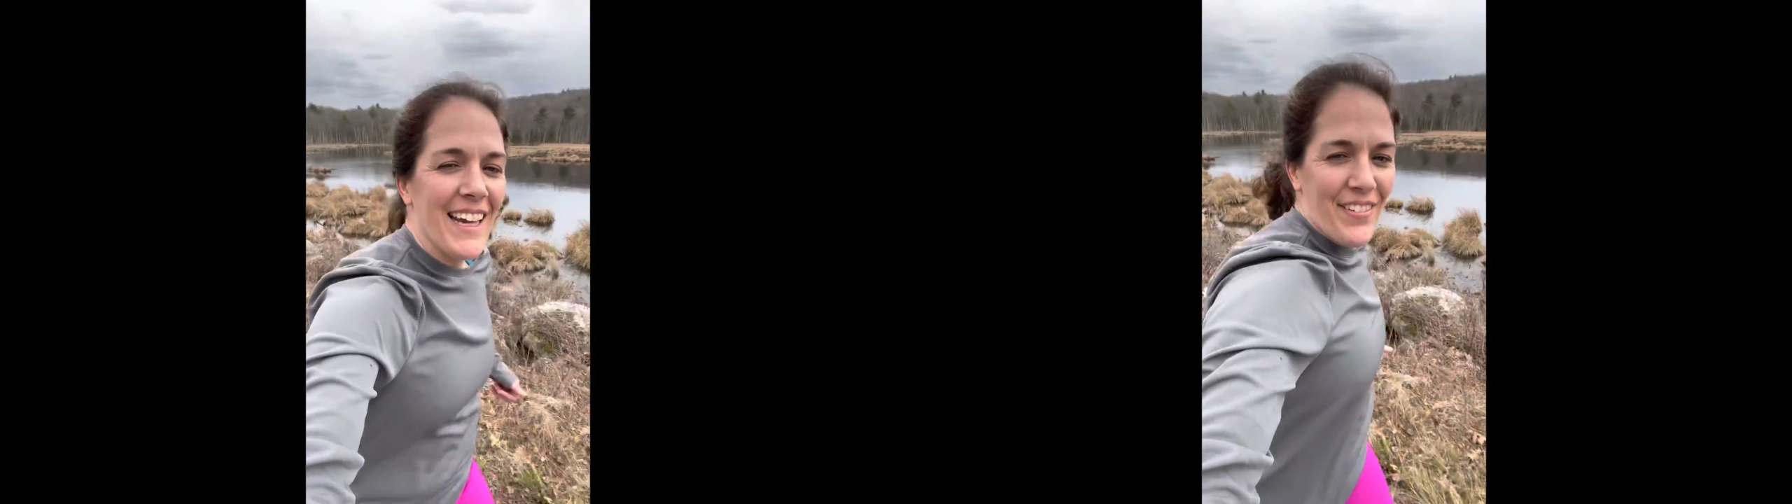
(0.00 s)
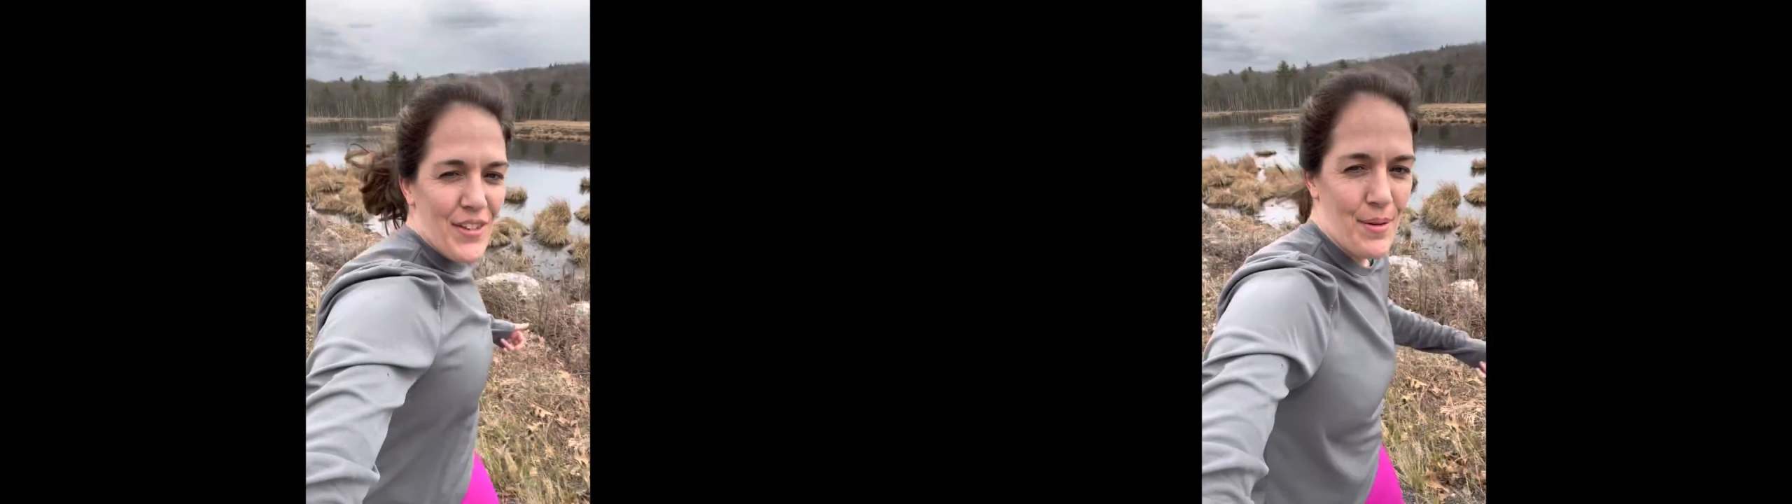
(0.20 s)

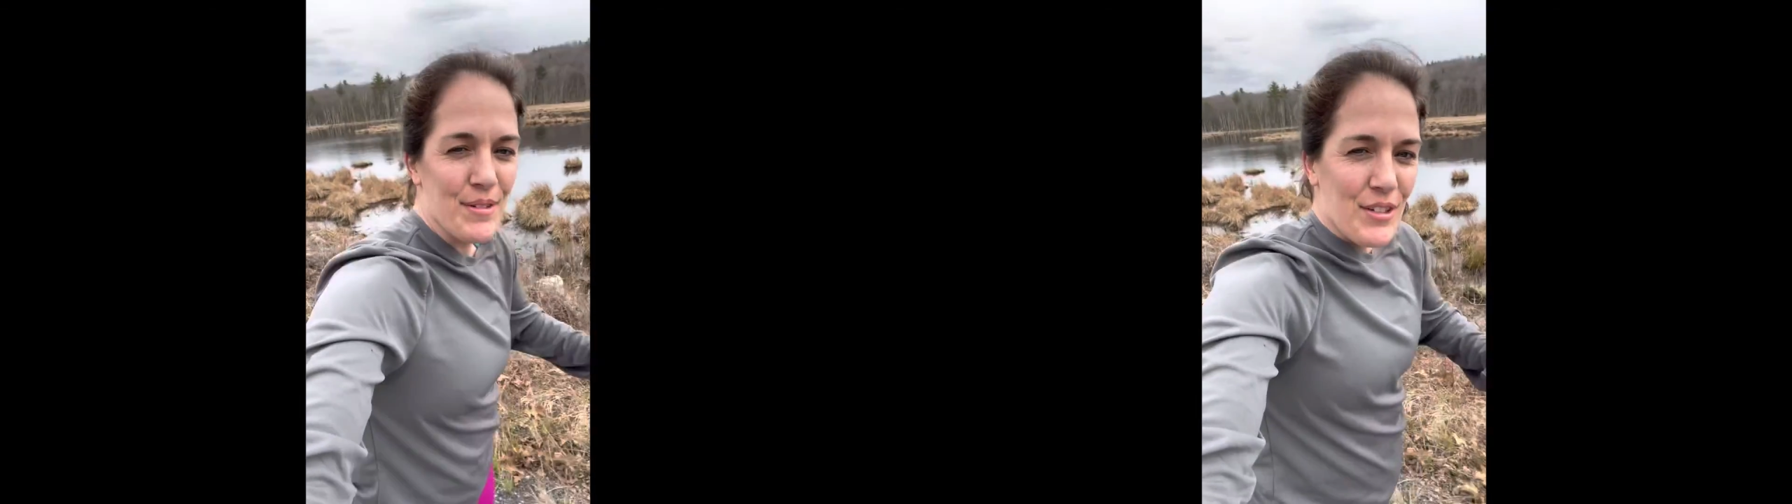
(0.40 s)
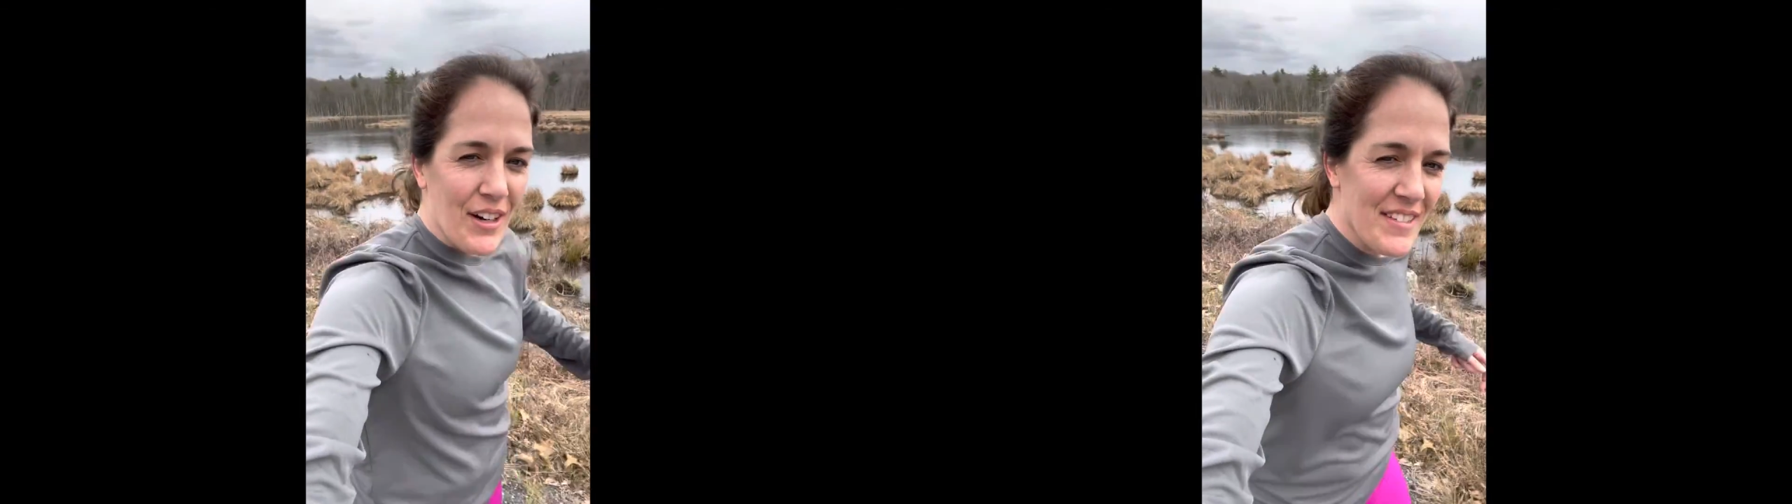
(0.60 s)
I'm
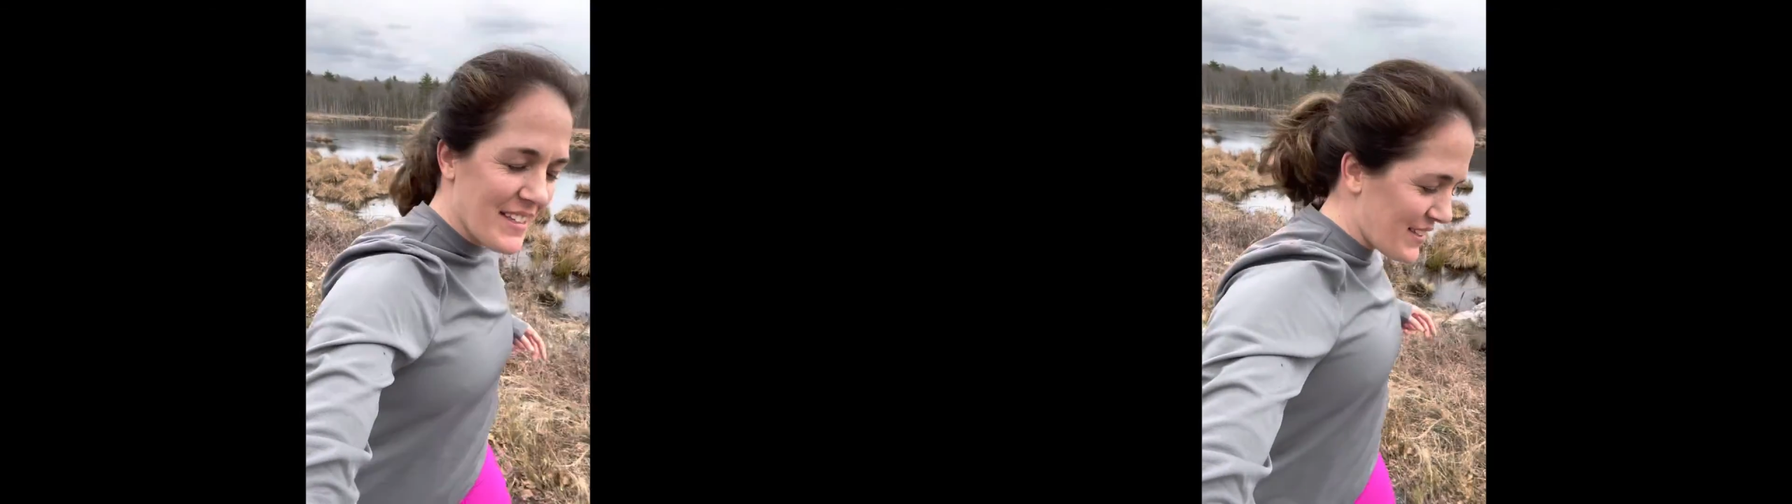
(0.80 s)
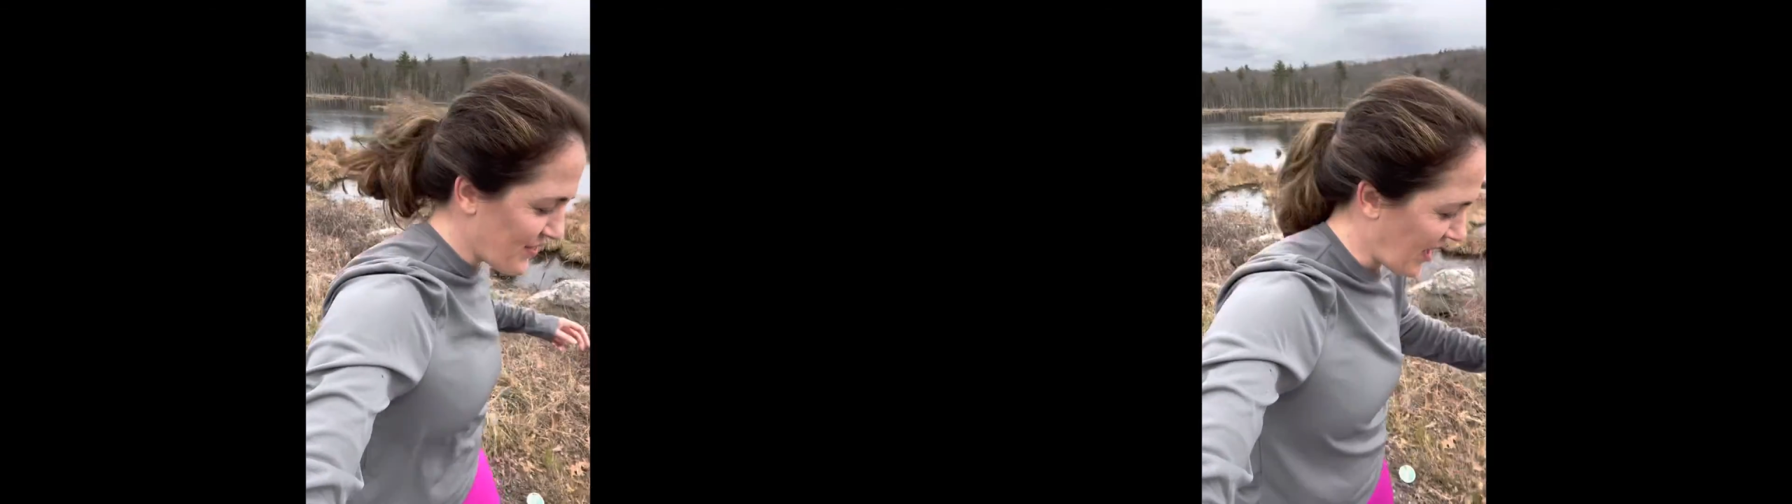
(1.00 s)
stressed
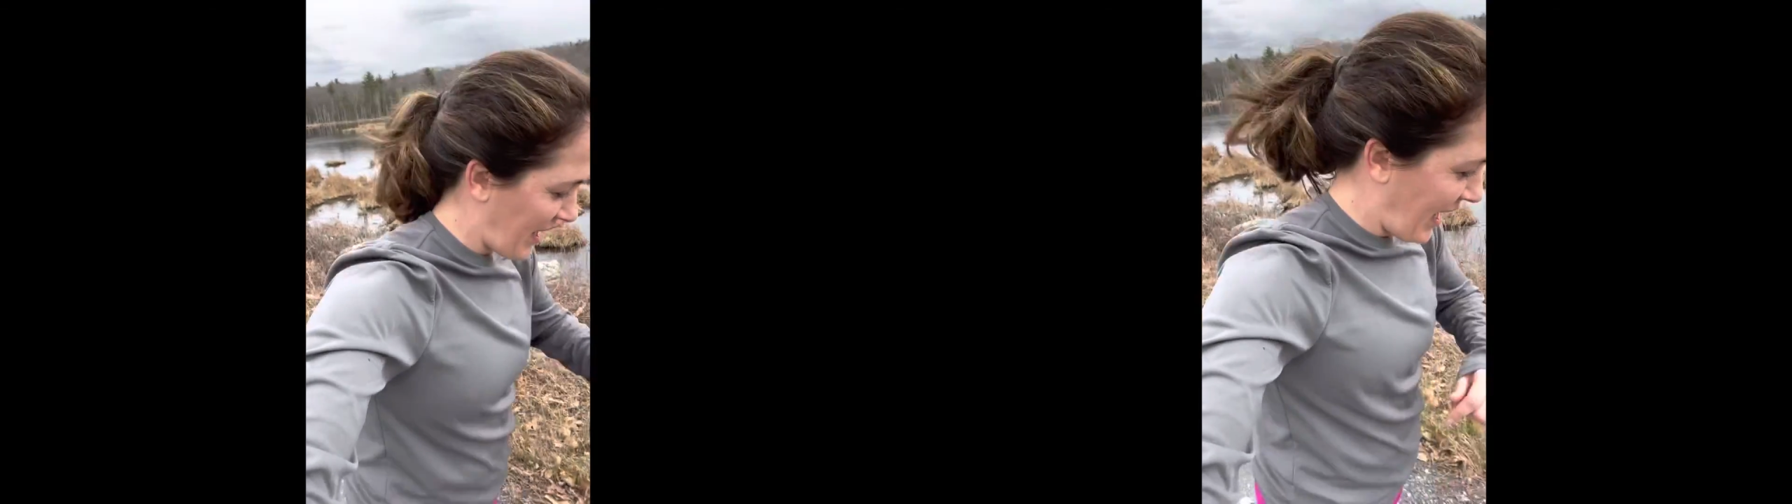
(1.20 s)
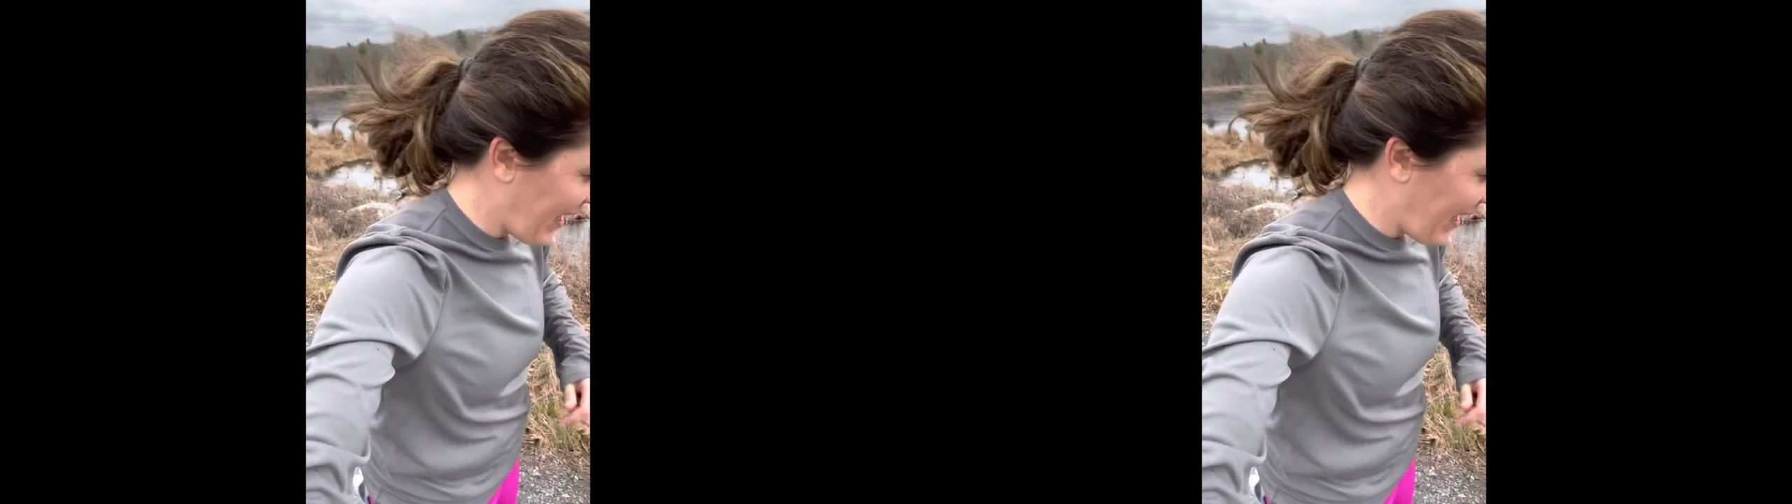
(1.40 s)
as fuck.